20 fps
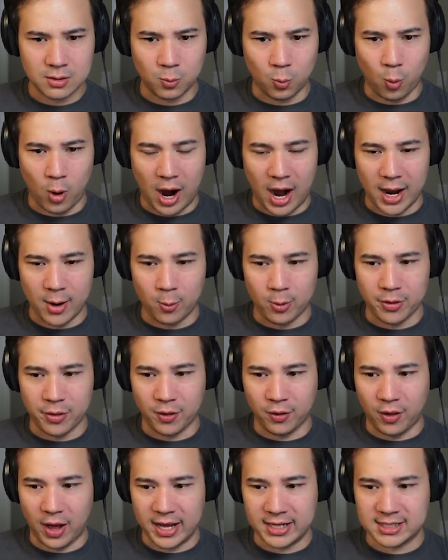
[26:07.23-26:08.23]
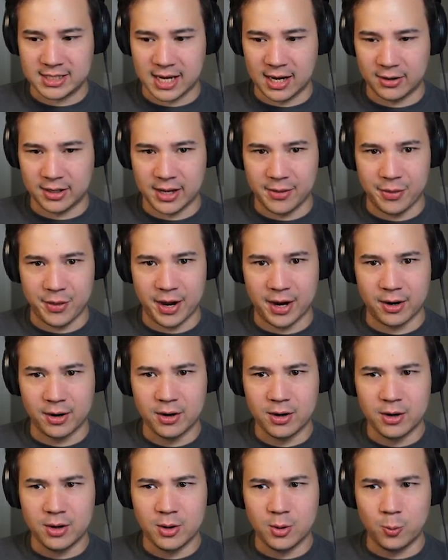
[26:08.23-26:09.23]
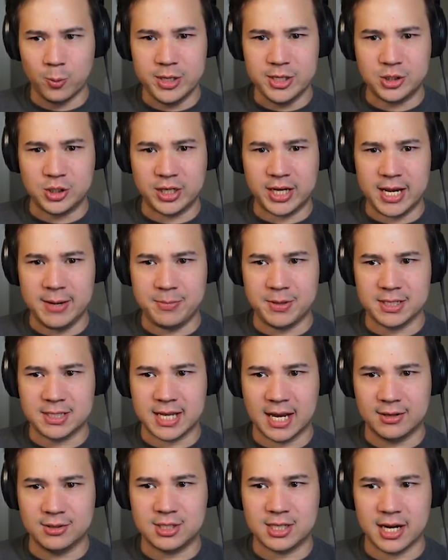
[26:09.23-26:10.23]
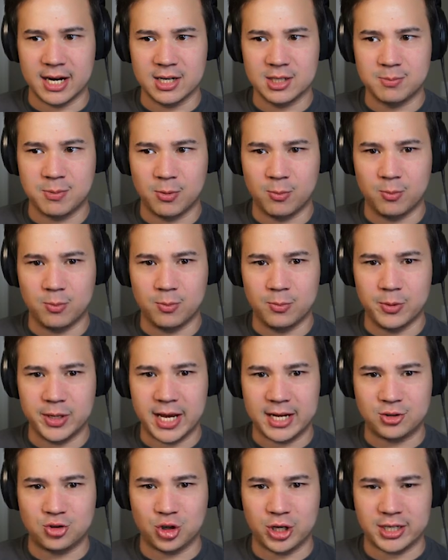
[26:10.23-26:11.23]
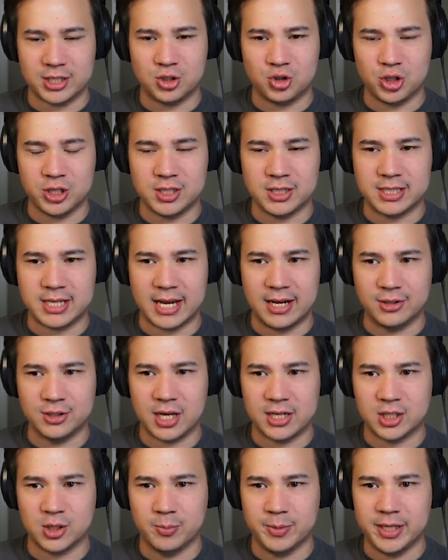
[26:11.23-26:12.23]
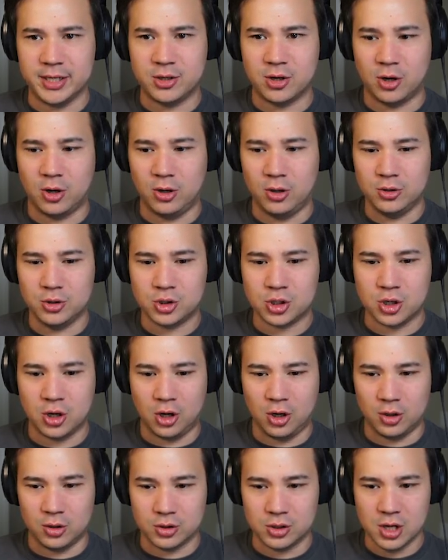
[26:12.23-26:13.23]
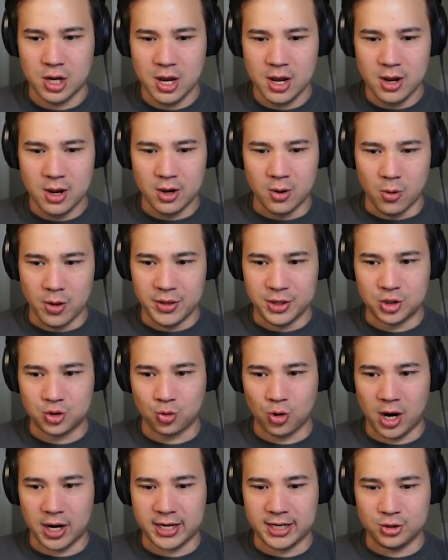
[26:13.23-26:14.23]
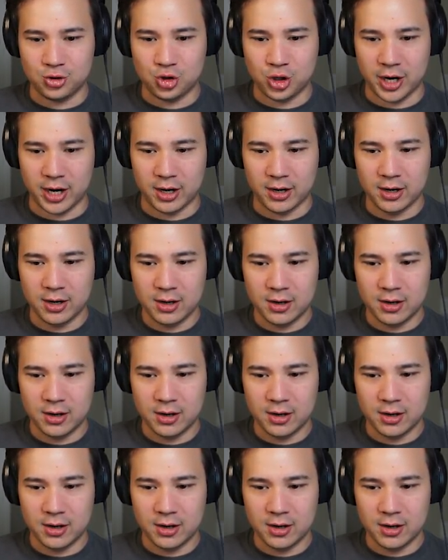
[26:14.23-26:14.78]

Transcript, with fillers: Why were the lights out in there? We used to keep this downstairs, but we got Jinx. Jinx's tails had too many calls with this rocking chair.